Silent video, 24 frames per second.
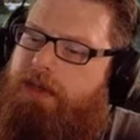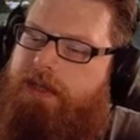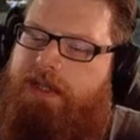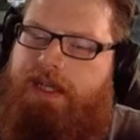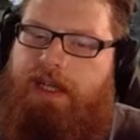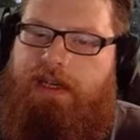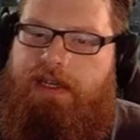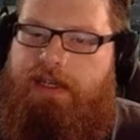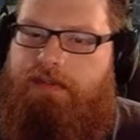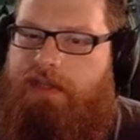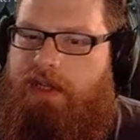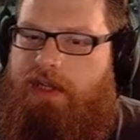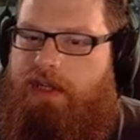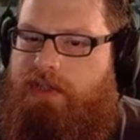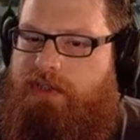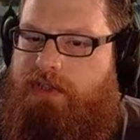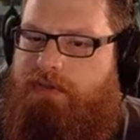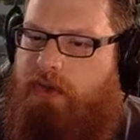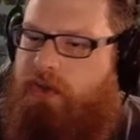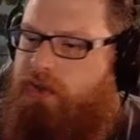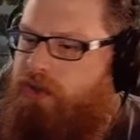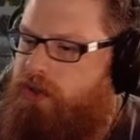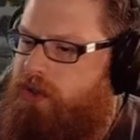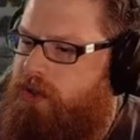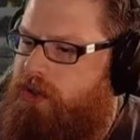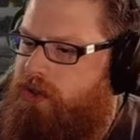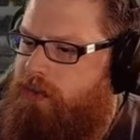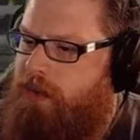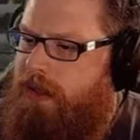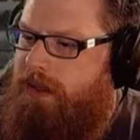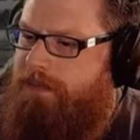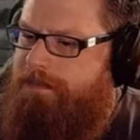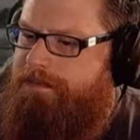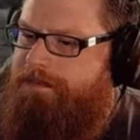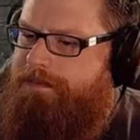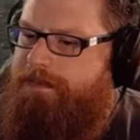That'll give you lots of oxygen as
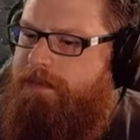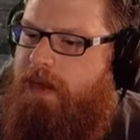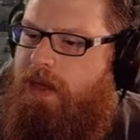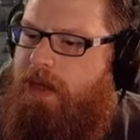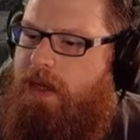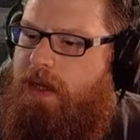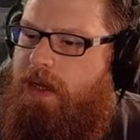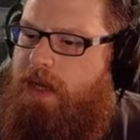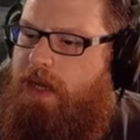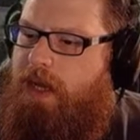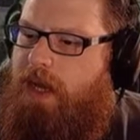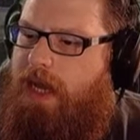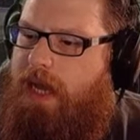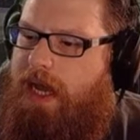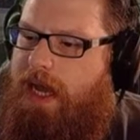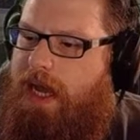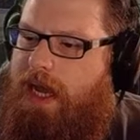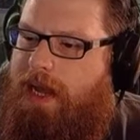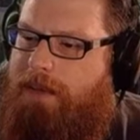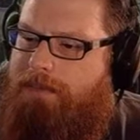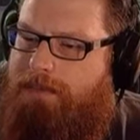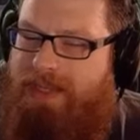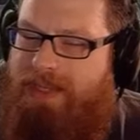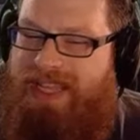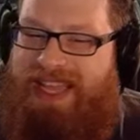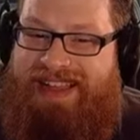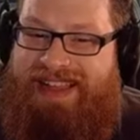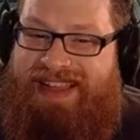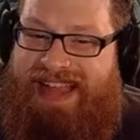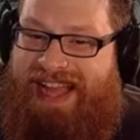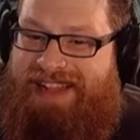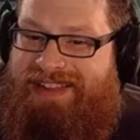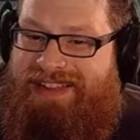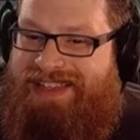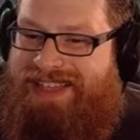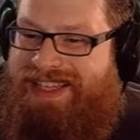well. But yeah,
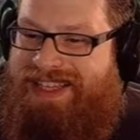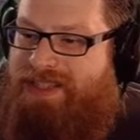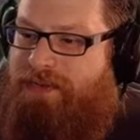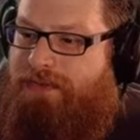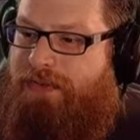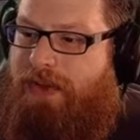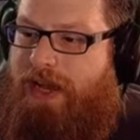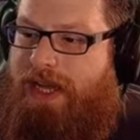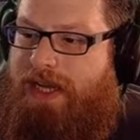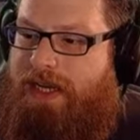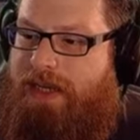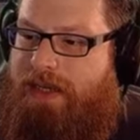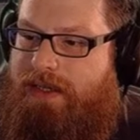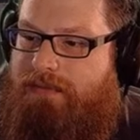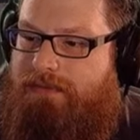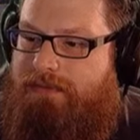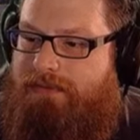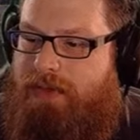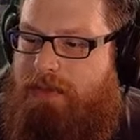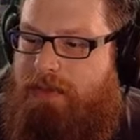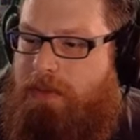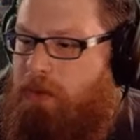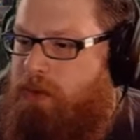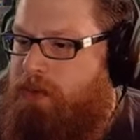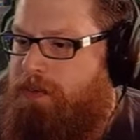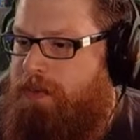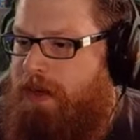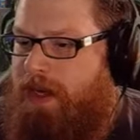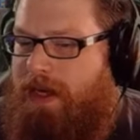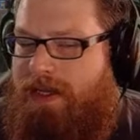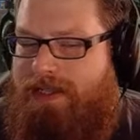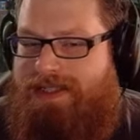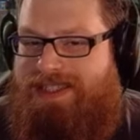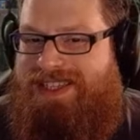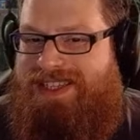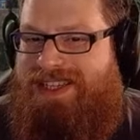algae is finite for the most
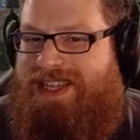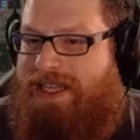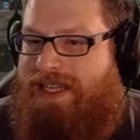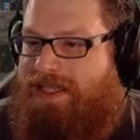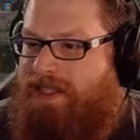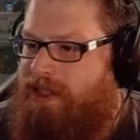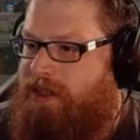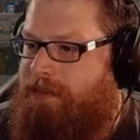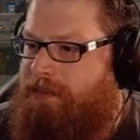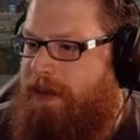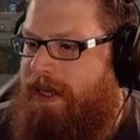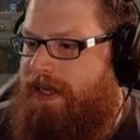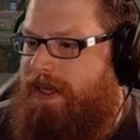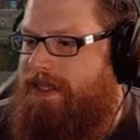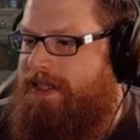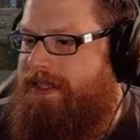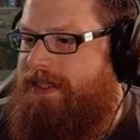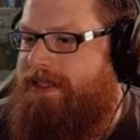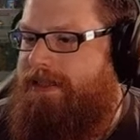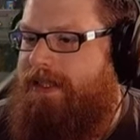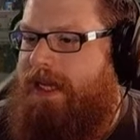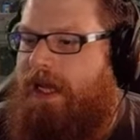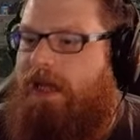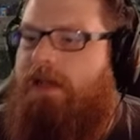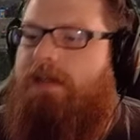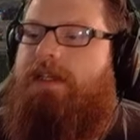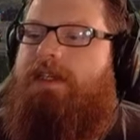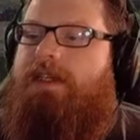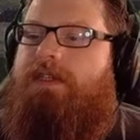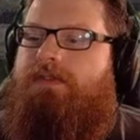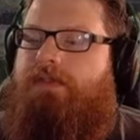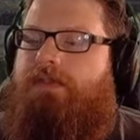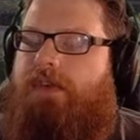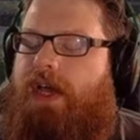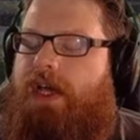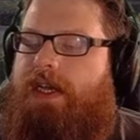part until you get to space. Algae
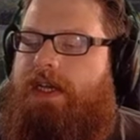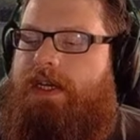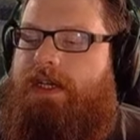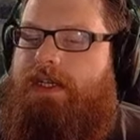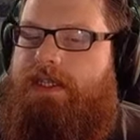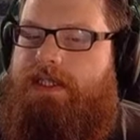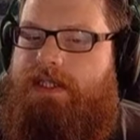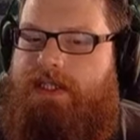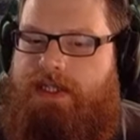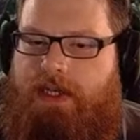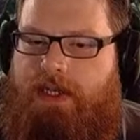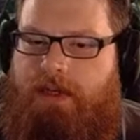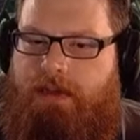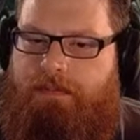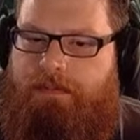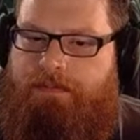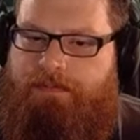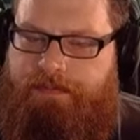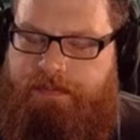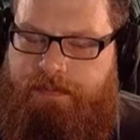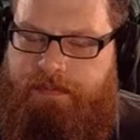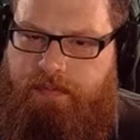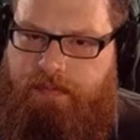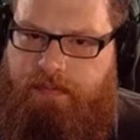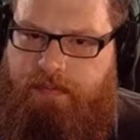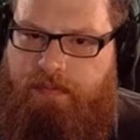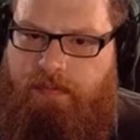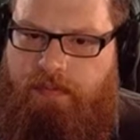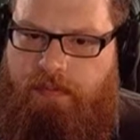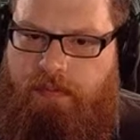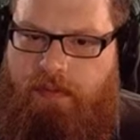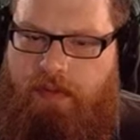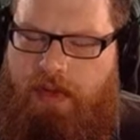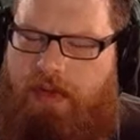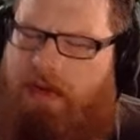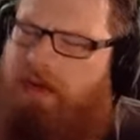is finite, so,
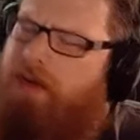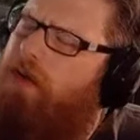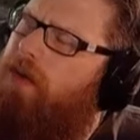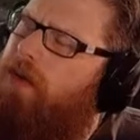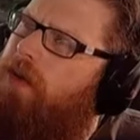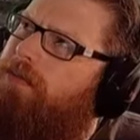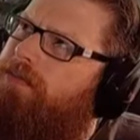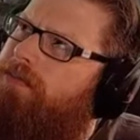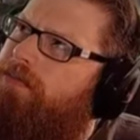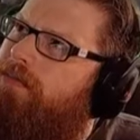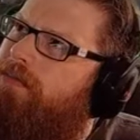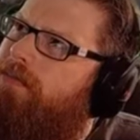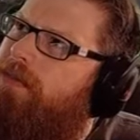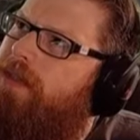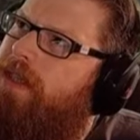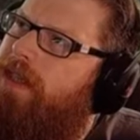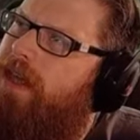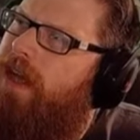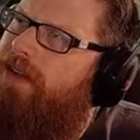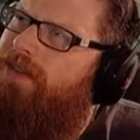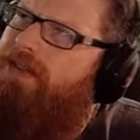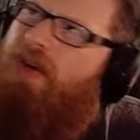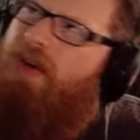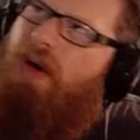or if you've got